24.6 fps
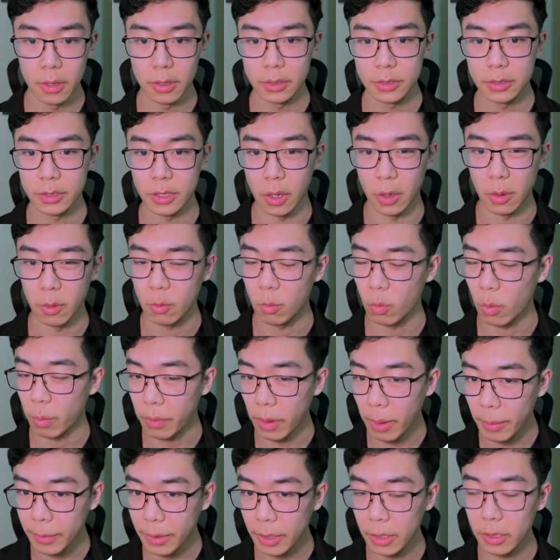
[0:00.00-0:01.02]
So we're
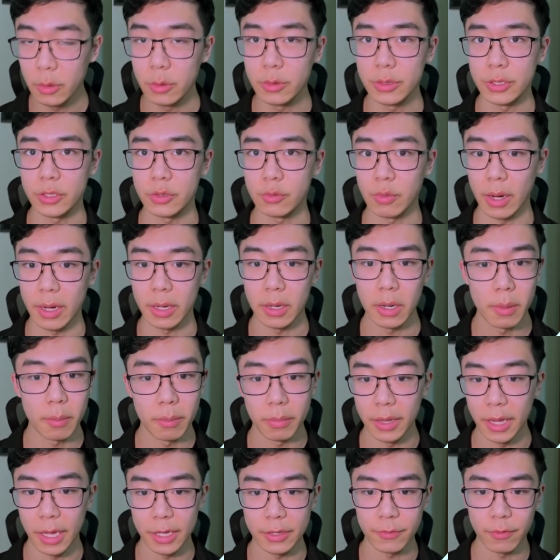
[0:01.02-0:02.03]
probably going to lose this trade,
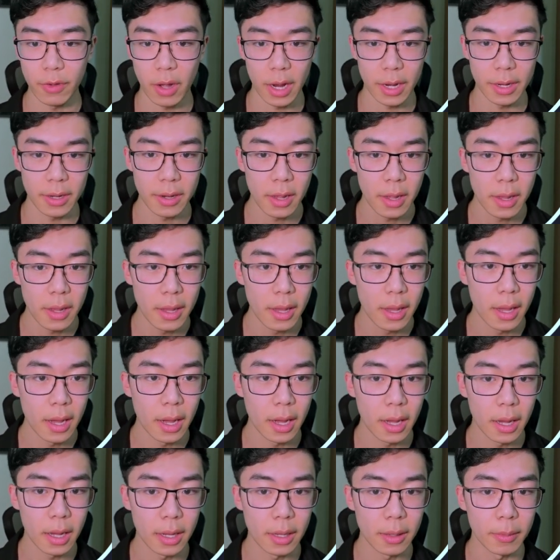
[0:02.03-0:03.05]
but that's fine.
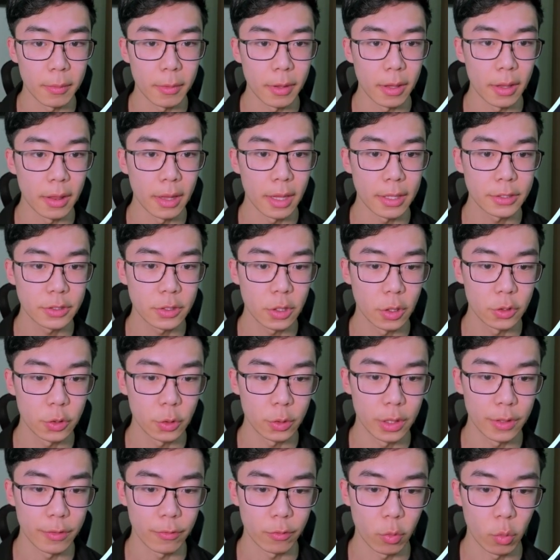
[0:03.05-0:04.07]
Let's go to
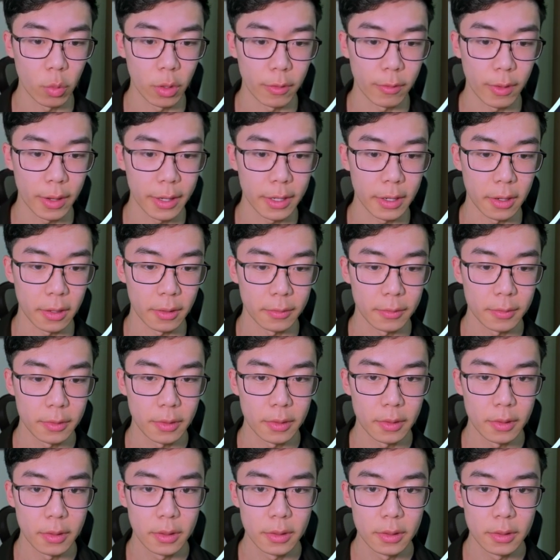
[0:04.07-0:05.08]
a different one right here.
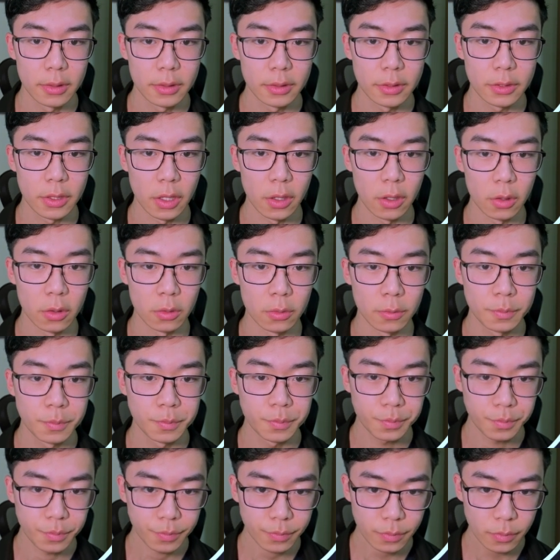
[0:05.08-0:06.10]
So
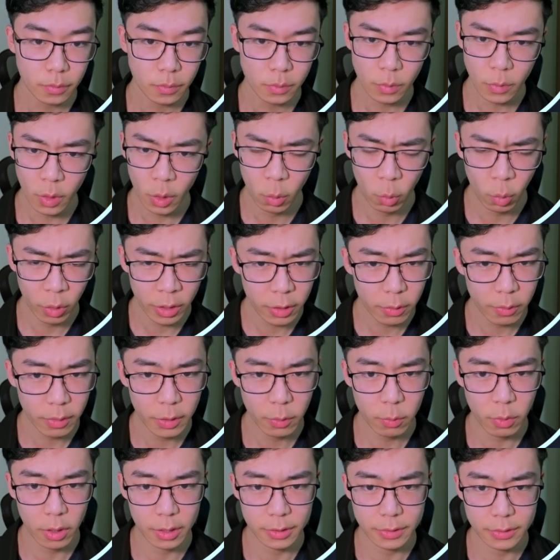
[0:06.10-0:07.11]
what you
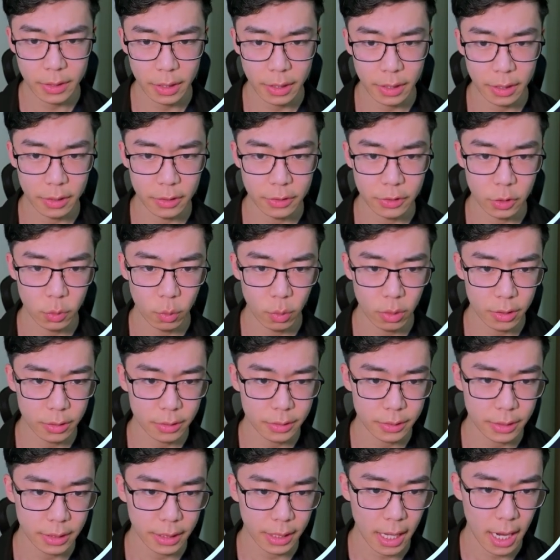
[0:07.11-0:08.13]
really want to see is you want to
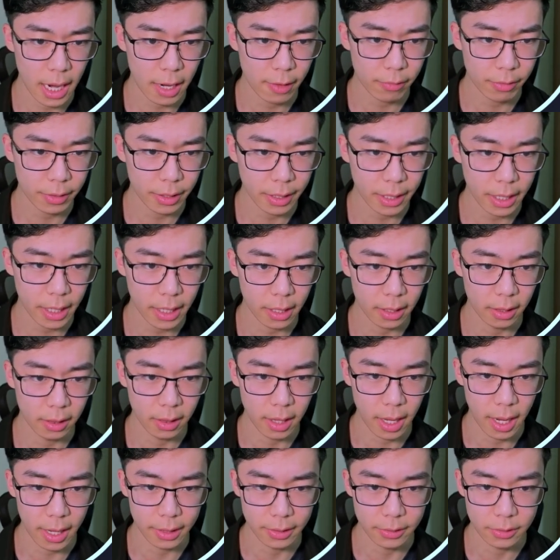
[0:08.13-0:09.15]
see everything kind of
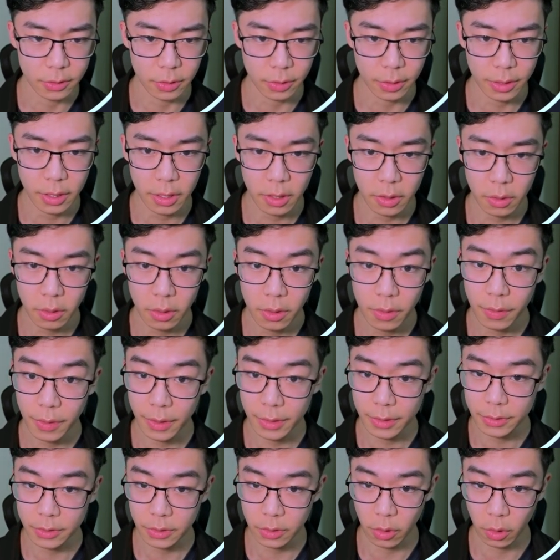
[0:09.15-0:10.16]
align. So here
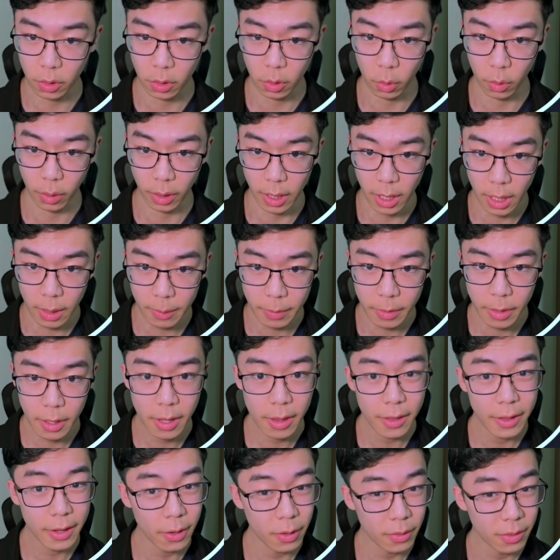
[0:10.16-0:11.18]
things are going up.
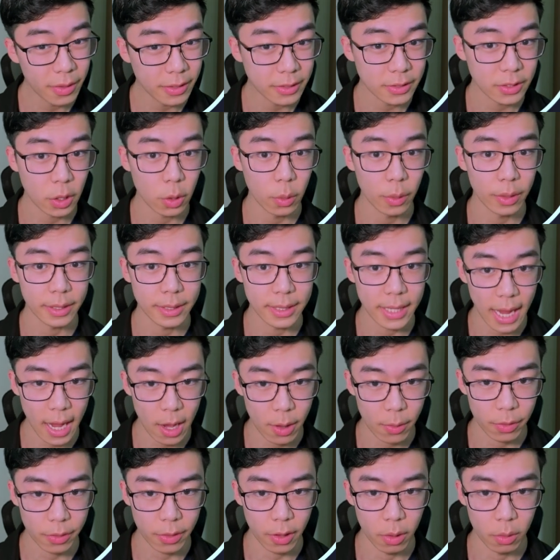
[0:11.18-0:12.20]
Here things are going
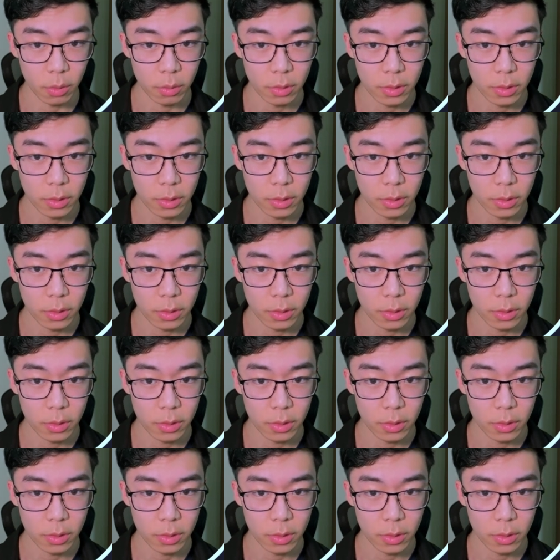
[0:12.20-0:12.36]
down though.